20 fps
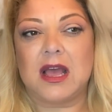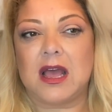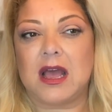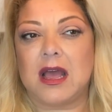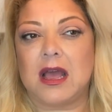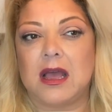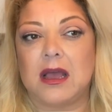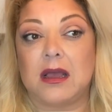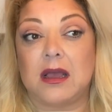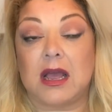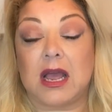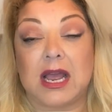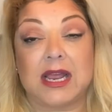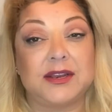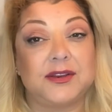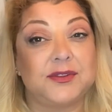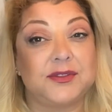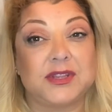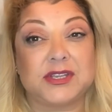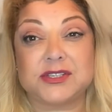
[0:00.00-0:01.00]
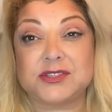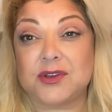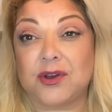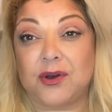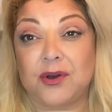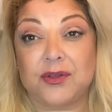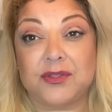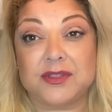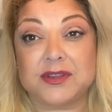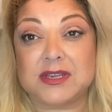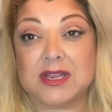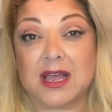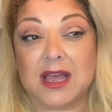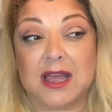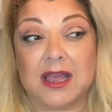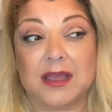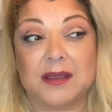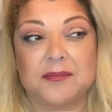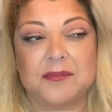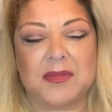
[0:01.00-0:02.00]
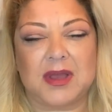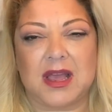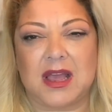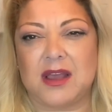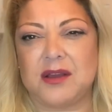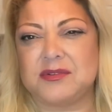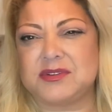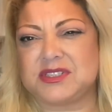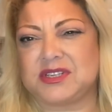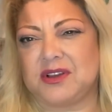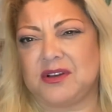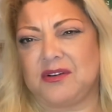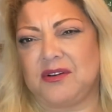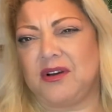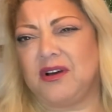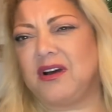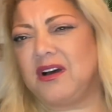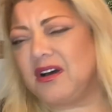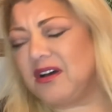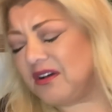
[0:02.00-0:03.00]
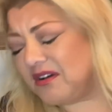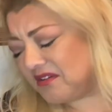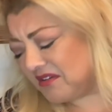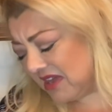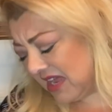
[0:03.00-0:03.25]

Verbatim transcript: I do this all the time. I always go, oh,